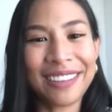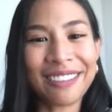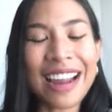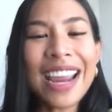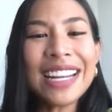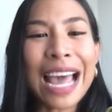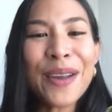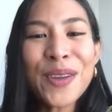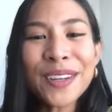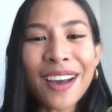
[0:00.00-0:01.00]
Right, now
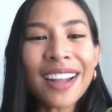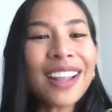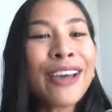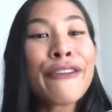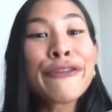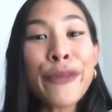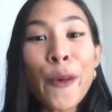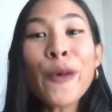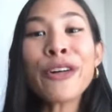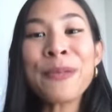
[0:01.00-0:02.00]
you got
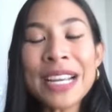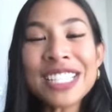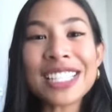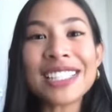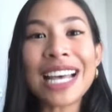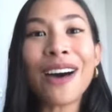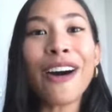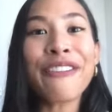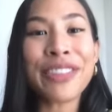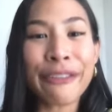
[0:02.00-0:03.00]
four pitches out
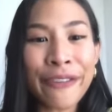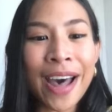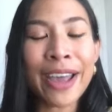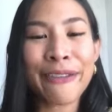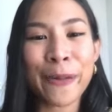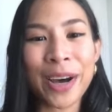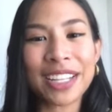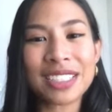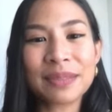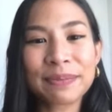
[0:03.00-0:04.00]
of the five
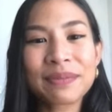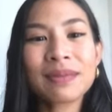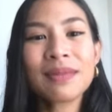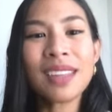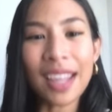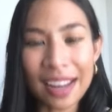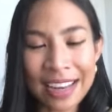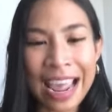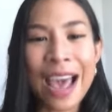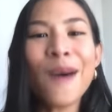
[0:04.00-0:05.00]
one.
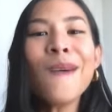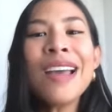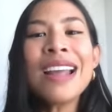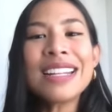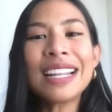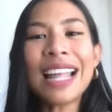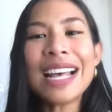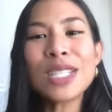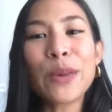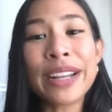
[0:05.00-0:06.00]
Now, the
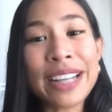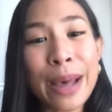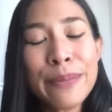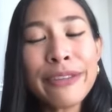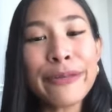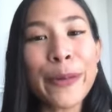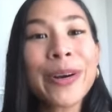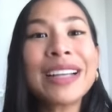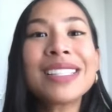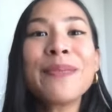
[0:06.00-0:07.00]
last one, number four,
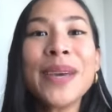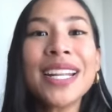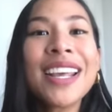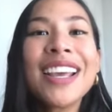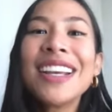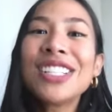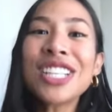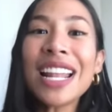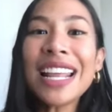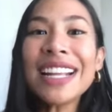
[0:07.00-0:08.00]
is a bit
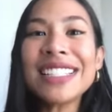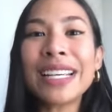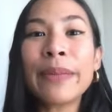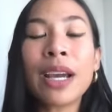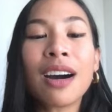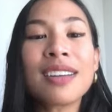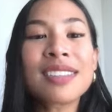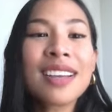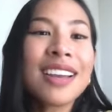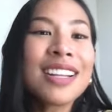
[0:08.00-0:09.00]
challenging because
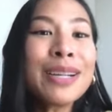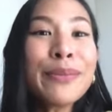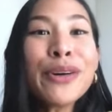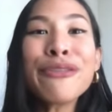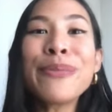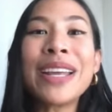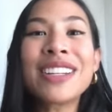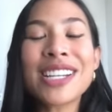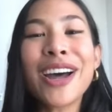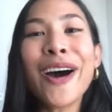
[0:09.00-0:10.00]
the
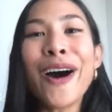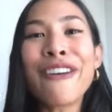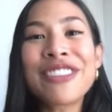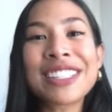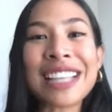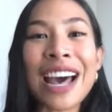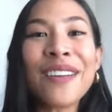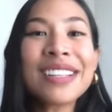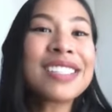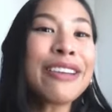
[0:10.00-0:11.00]
movement of the
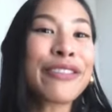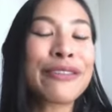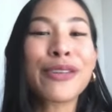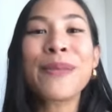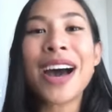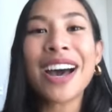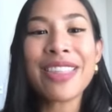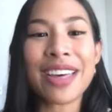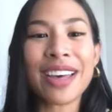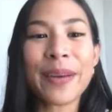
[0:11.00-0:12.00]
sound is different from
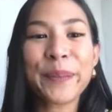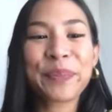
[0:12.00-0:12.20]
other.